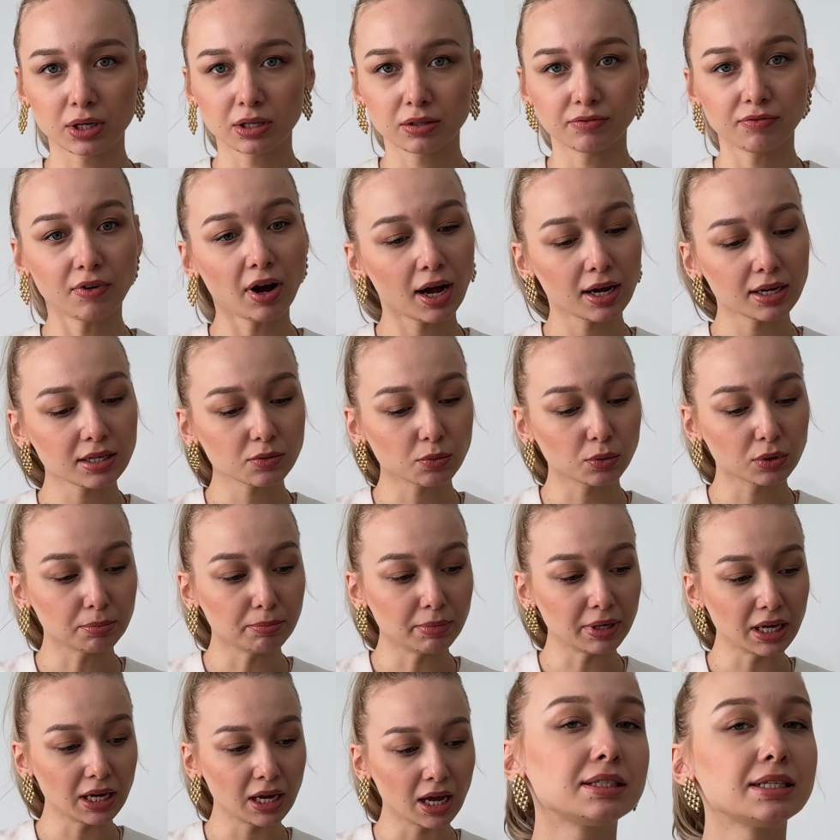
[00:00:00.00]
advice would
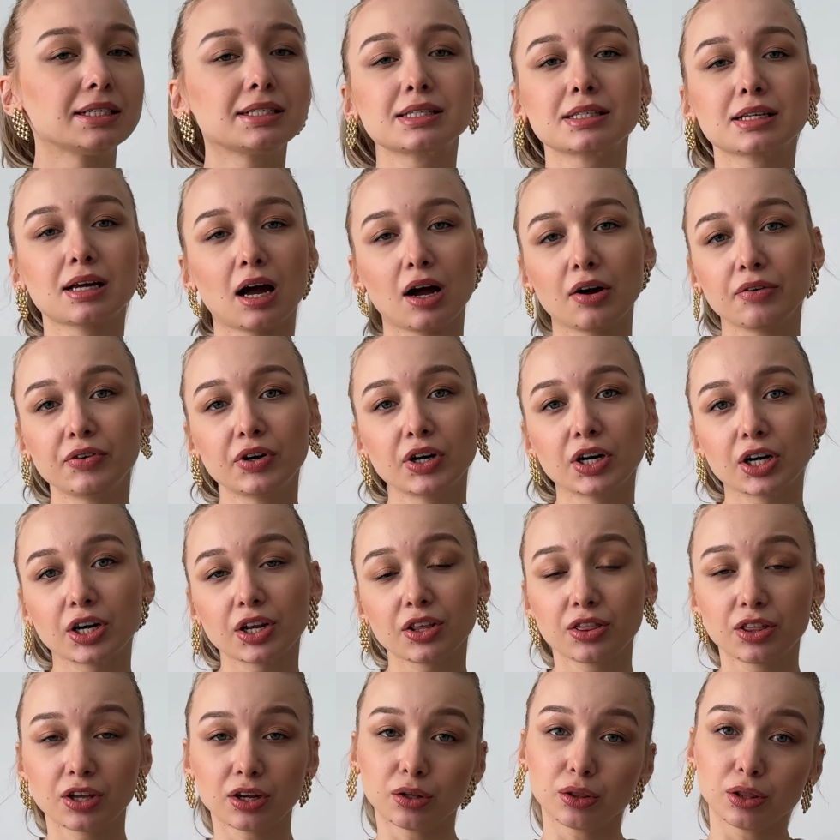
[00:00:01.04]
be discover
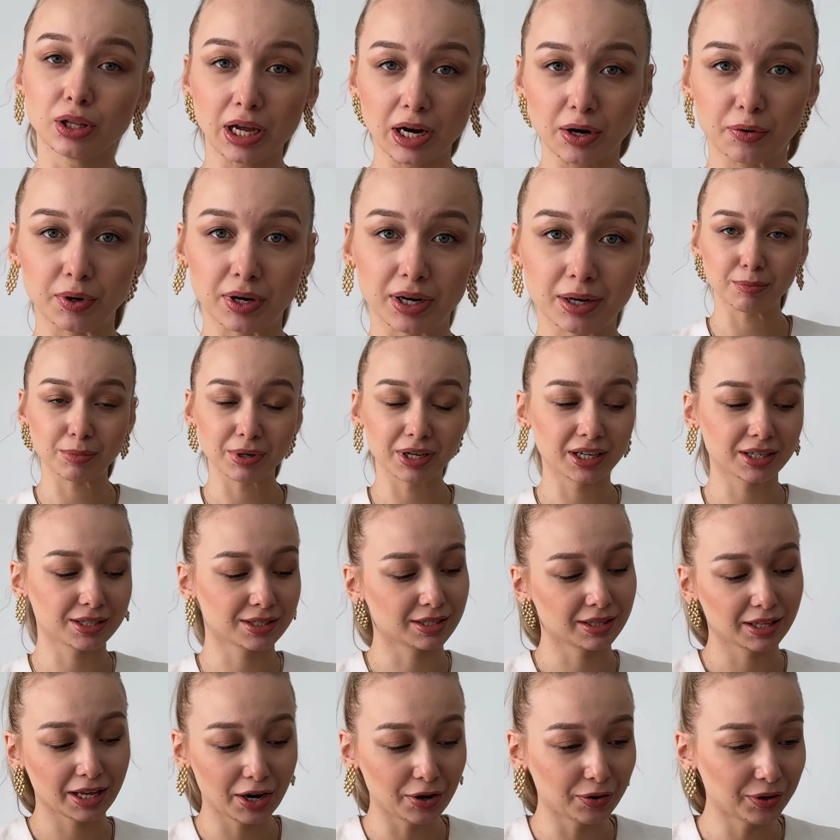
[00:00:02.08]
the layering because
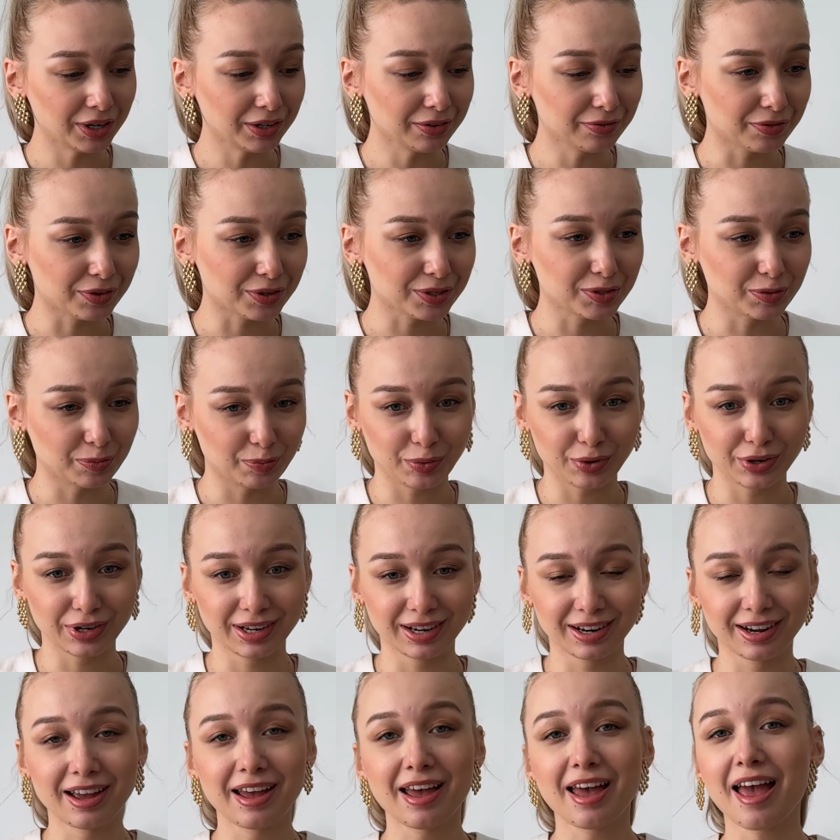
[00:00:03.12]
layering for
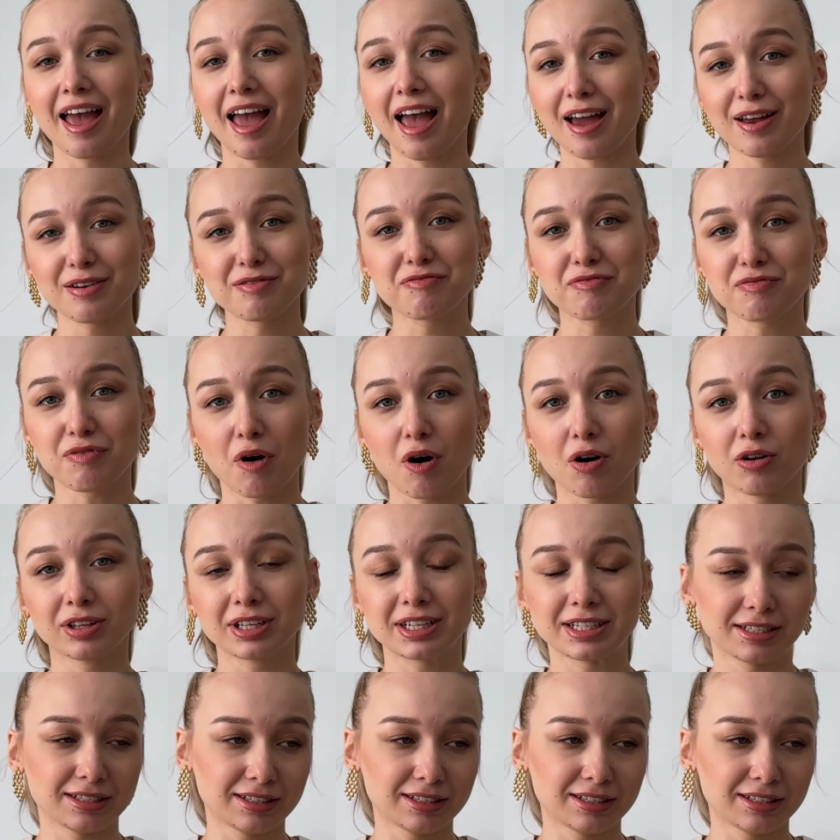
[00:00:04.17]
spring and fall is